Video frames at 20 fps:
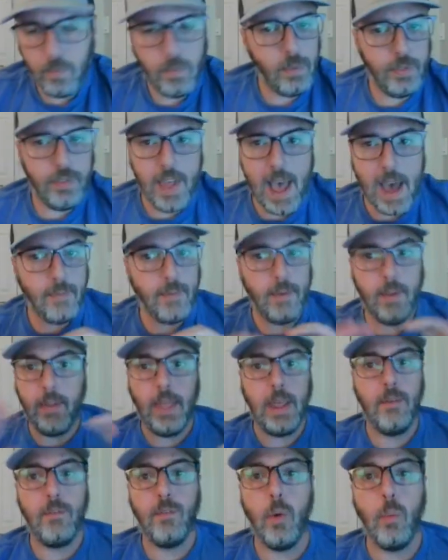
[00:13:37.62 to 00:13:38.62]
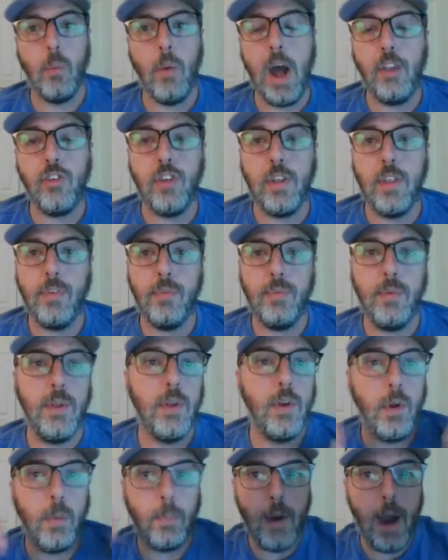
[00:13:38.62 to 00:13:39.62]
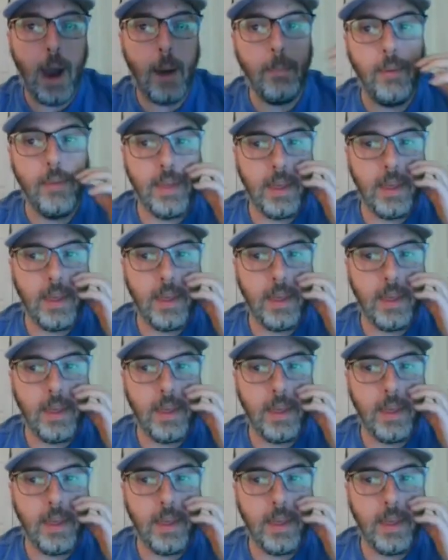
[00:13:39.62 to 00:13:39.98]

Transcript: definitely, if you're watching this video, you're probably